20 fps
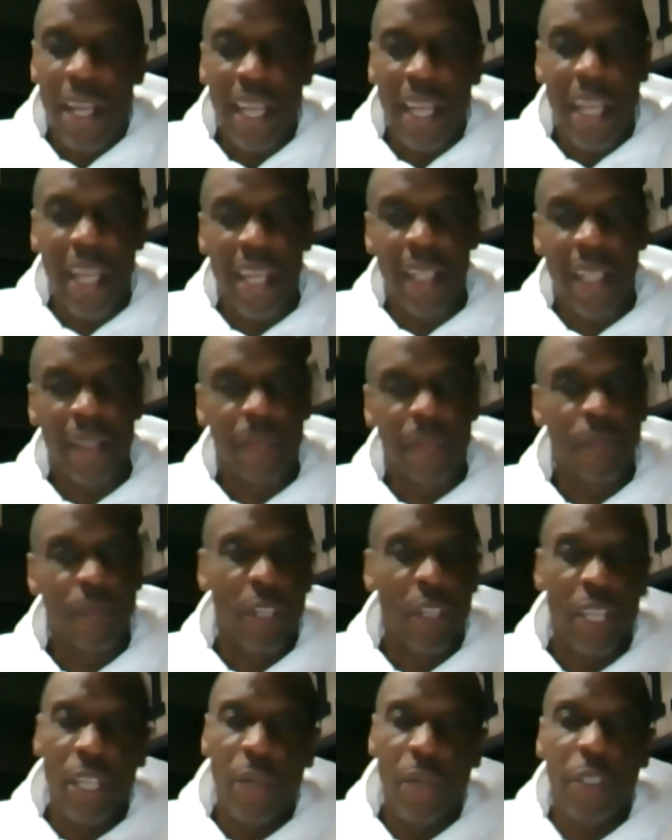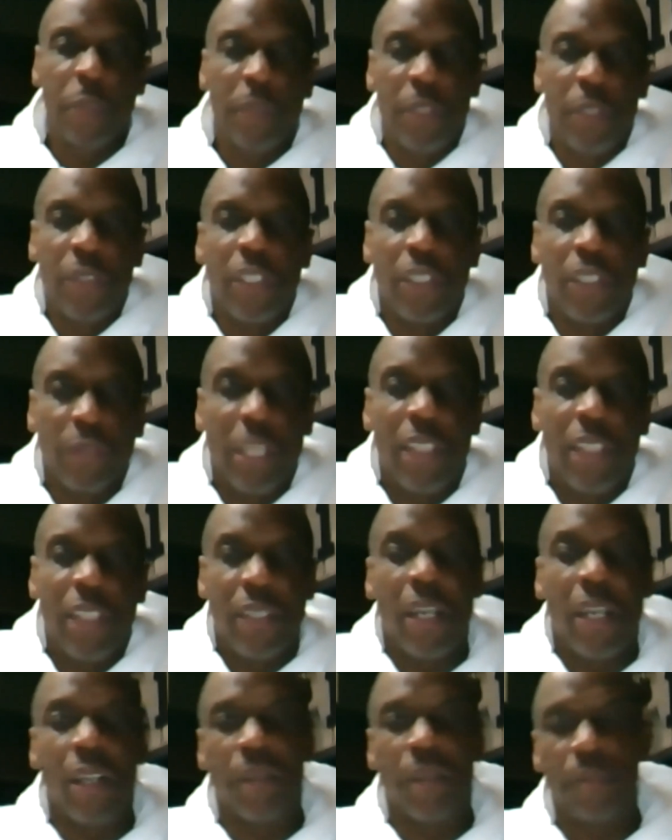And he always puts you in a great
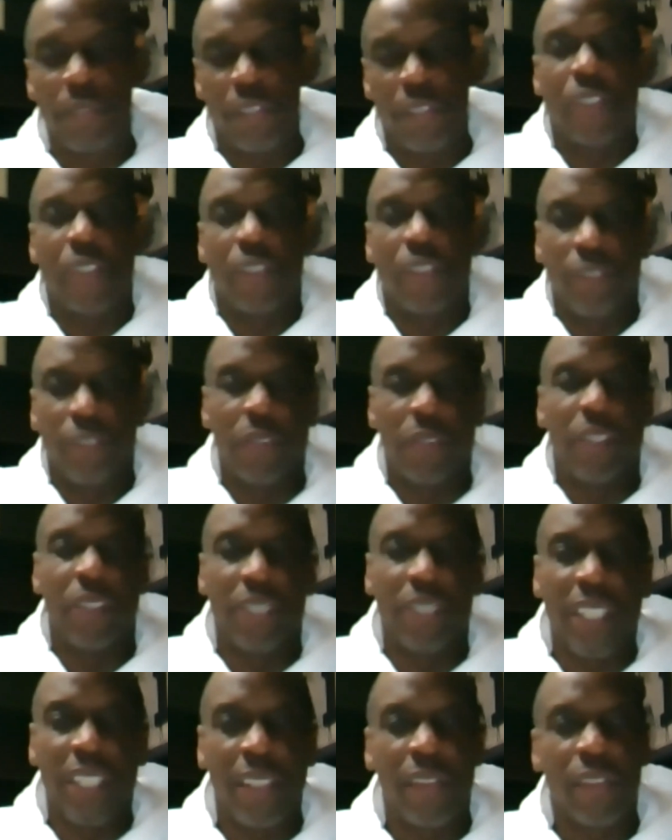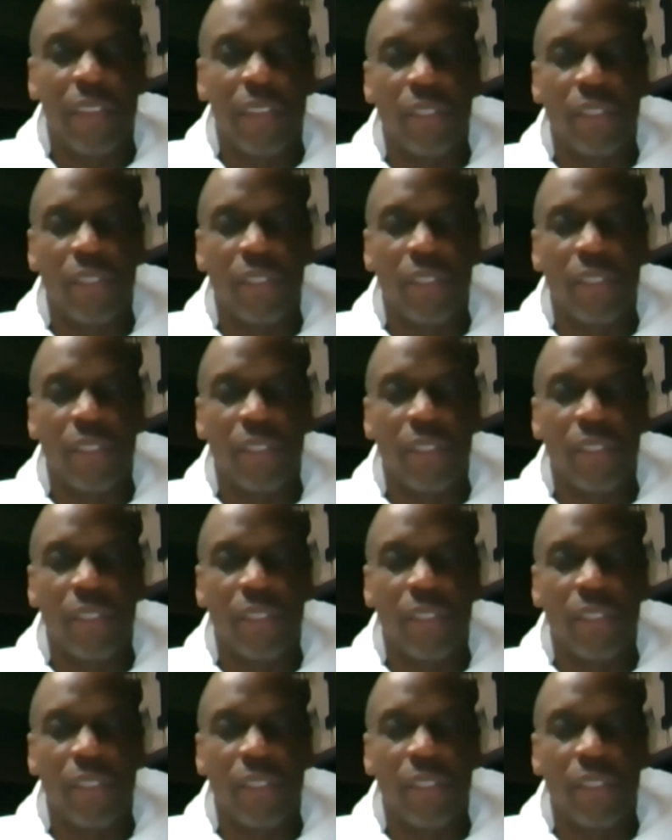position to succeed.